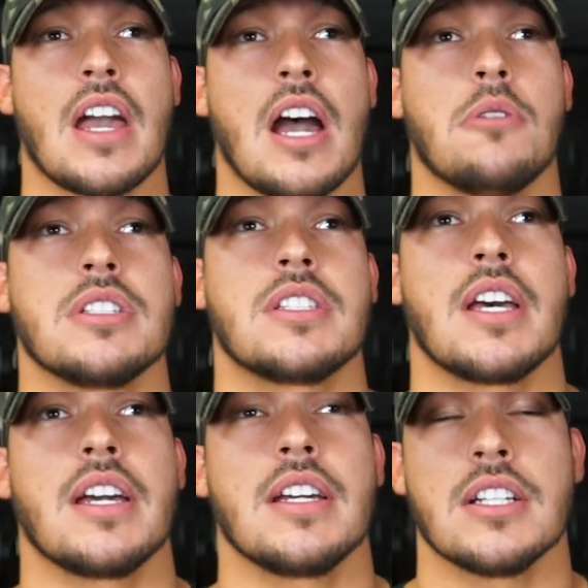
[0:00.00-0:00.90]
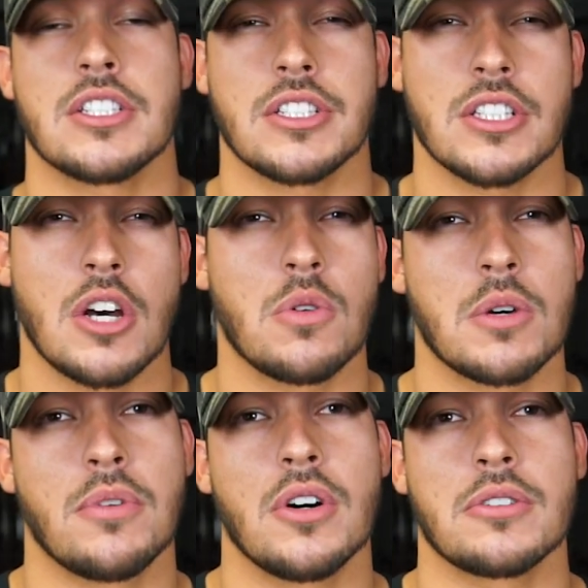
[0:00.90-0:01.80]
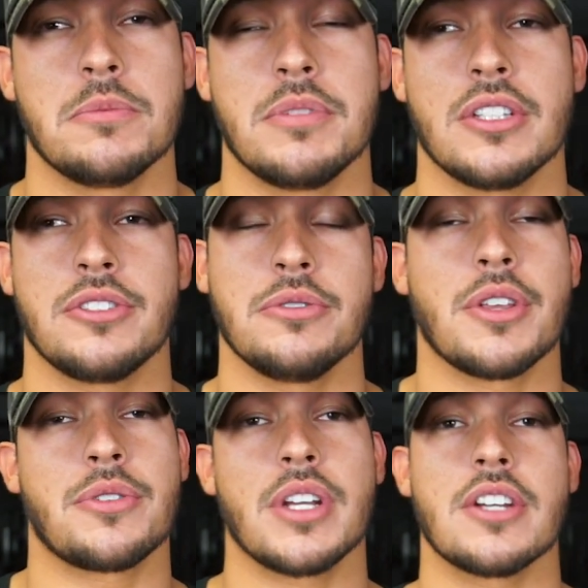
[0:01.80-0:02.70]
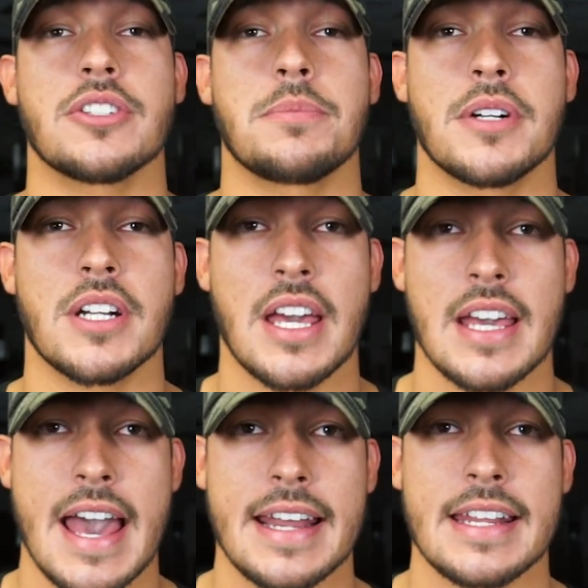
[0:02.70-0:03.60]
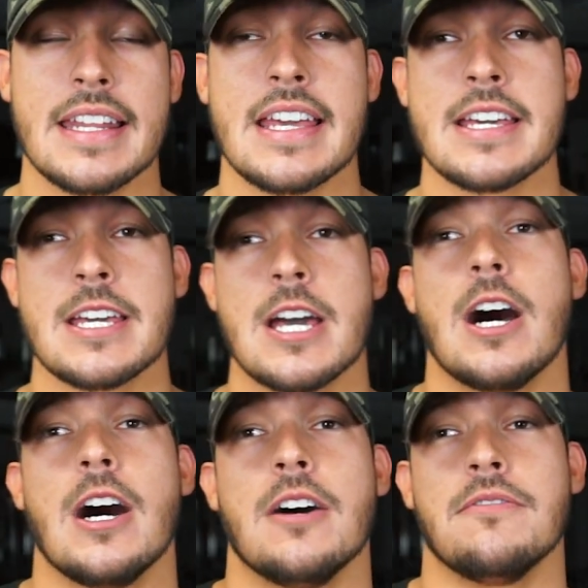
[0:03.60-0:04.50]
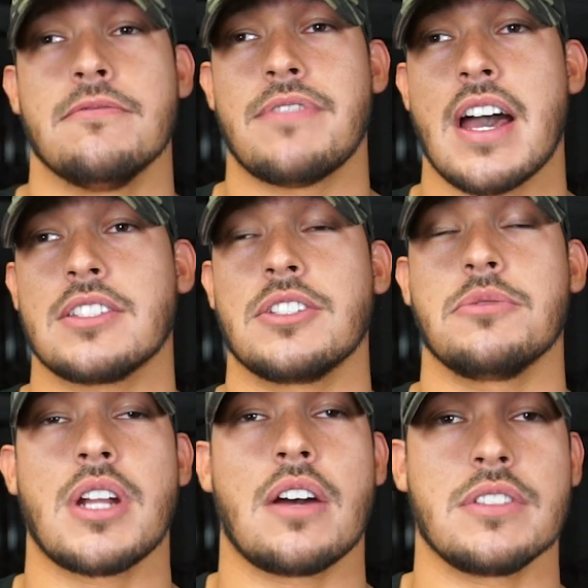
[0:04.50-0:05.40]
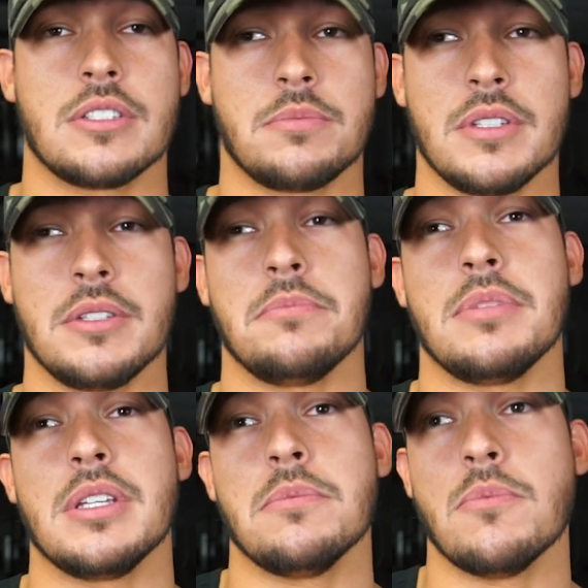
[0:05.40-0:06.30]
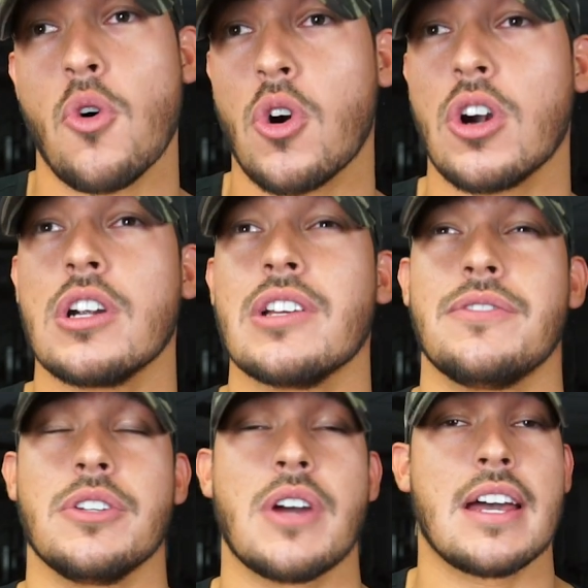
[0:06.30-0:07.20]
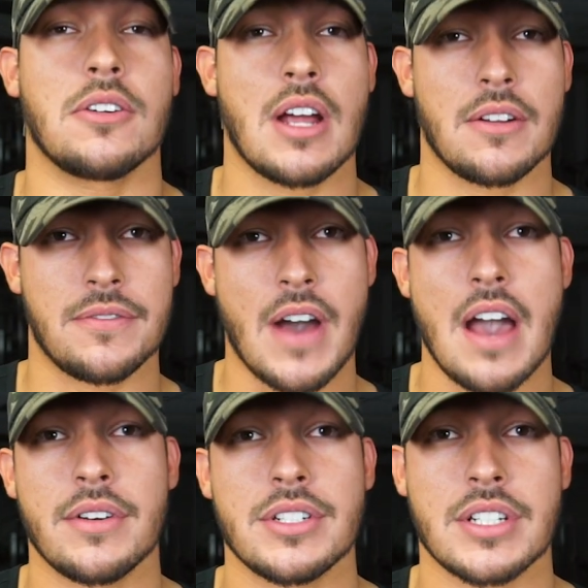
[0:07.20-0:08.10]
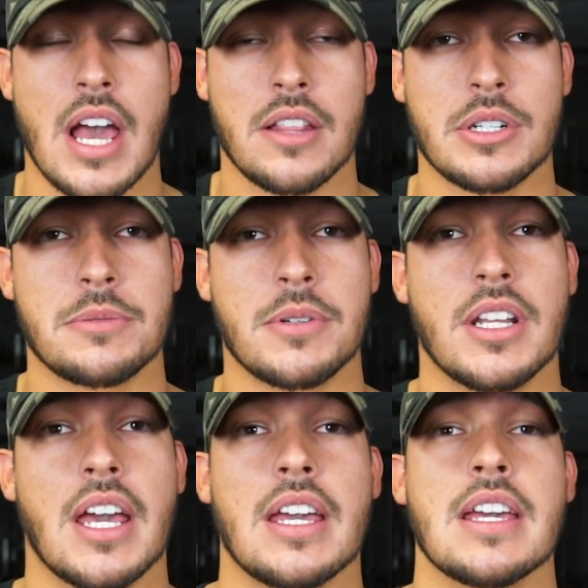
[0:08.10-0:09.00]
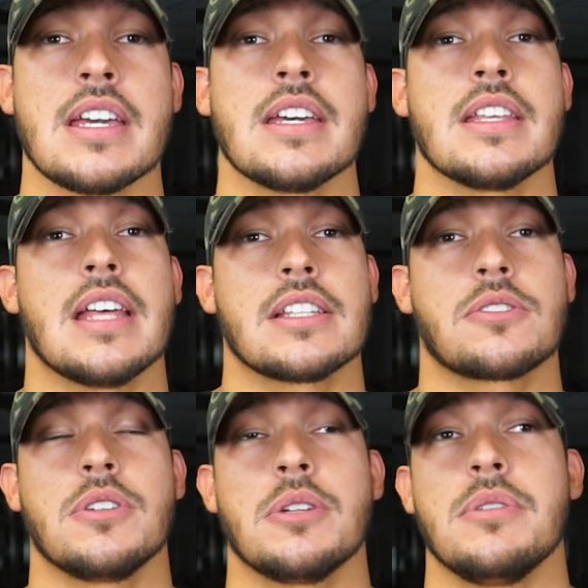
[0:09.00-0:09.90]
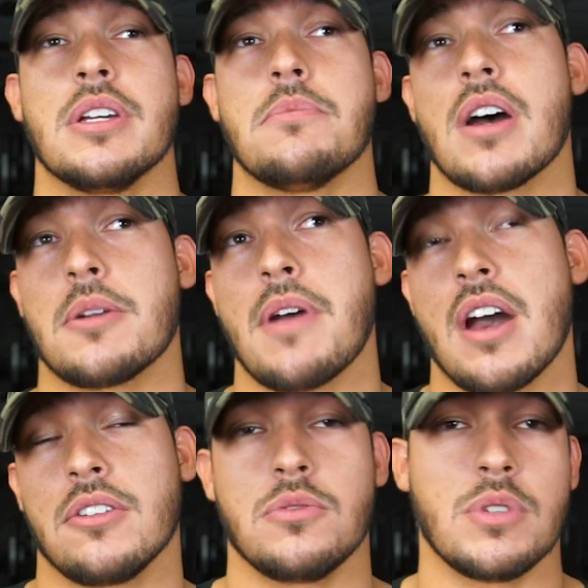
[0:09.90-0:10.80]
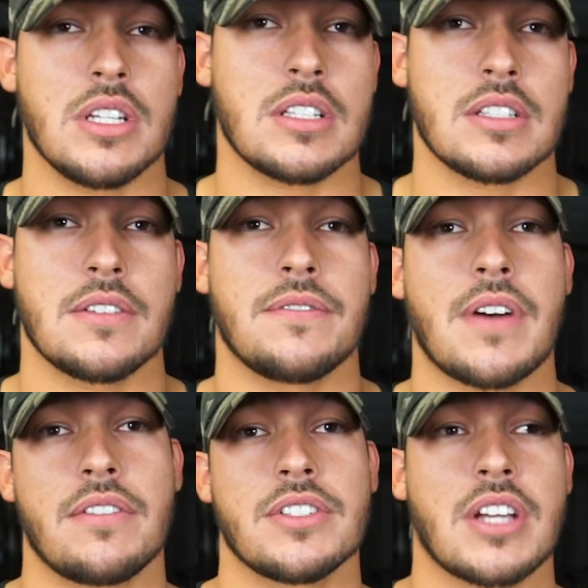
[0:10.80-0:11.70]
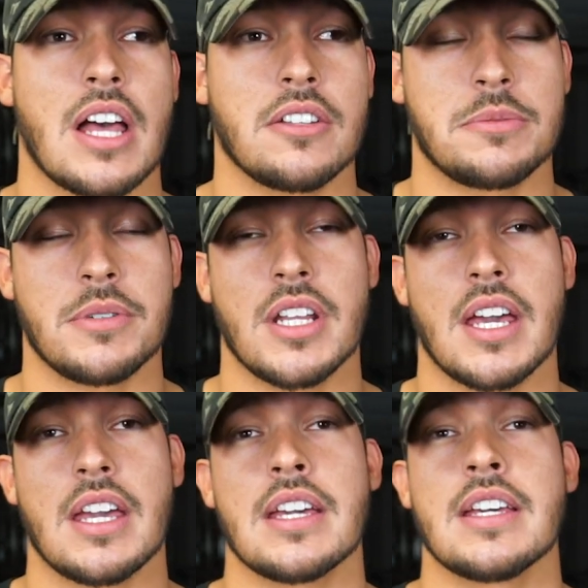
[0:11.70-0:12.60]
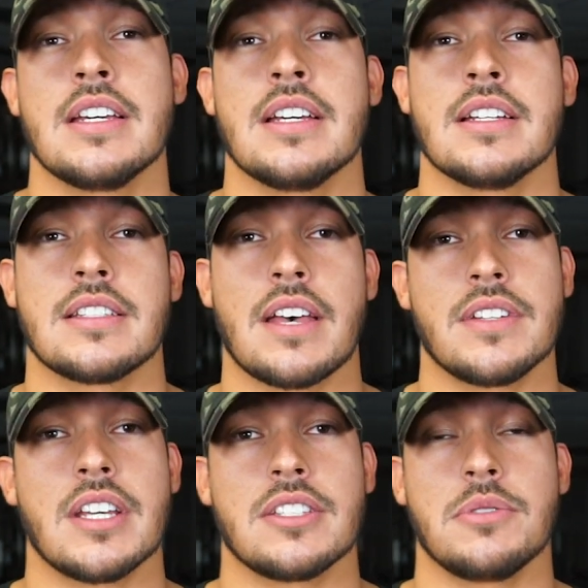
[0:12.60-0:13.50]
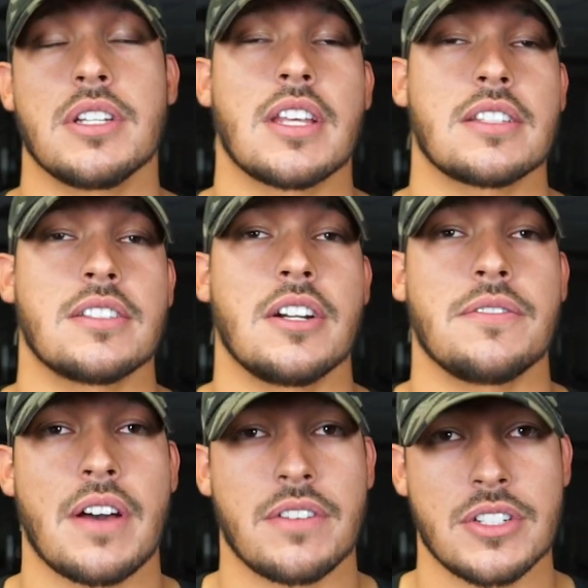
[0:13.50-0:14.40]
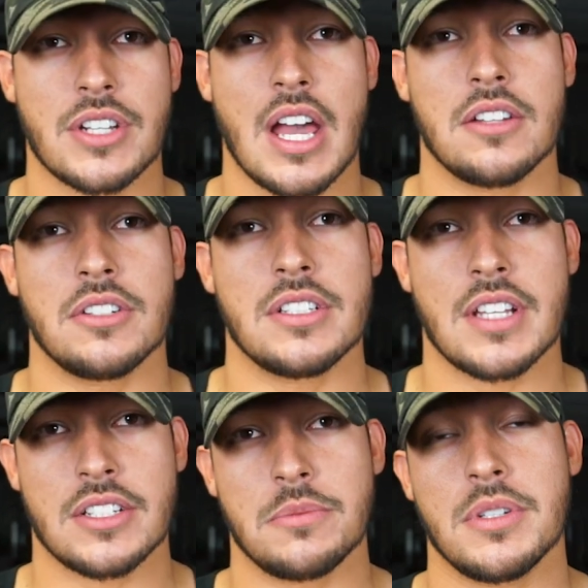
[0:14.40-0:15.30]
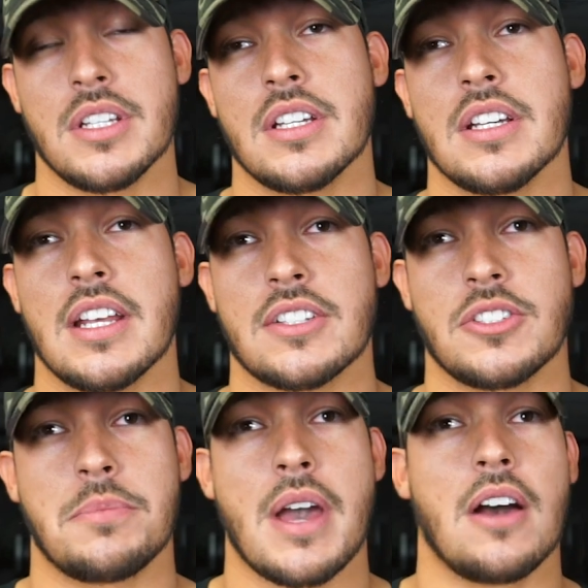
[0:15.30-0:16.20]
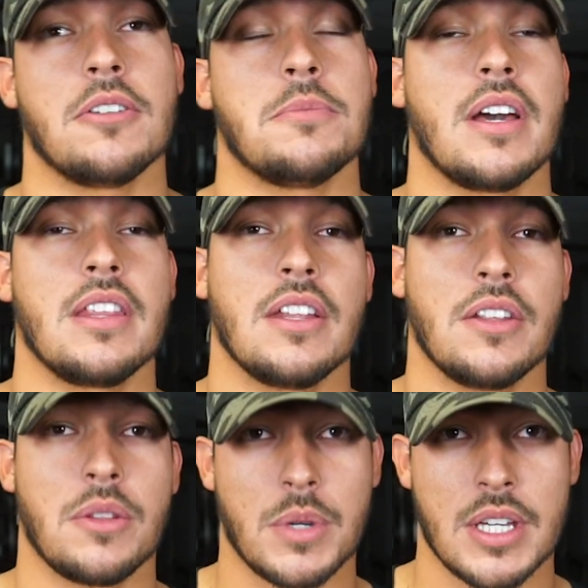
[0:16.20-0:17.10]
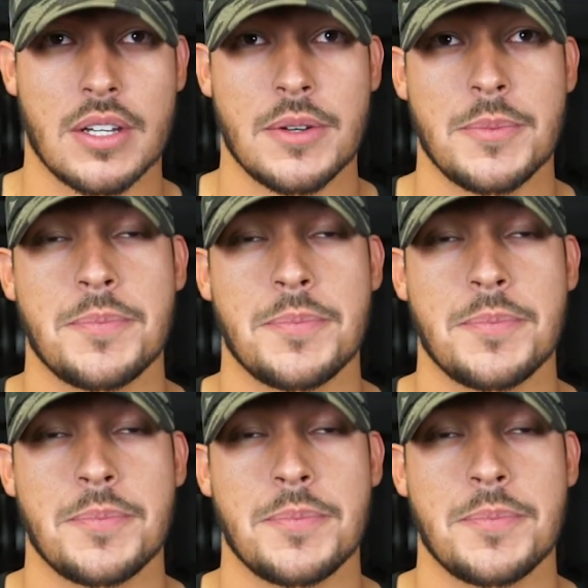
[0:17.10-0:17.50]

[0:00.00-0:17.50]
I would say a slower bulk would be 200 to 300 per day added. Faster would obviously be more. If you add around 500 calories per day, that's going to be about a pound a week. 500 calories per day, 7 days a week, that's 3,500 calories. That should be an extra pound by the end of the week.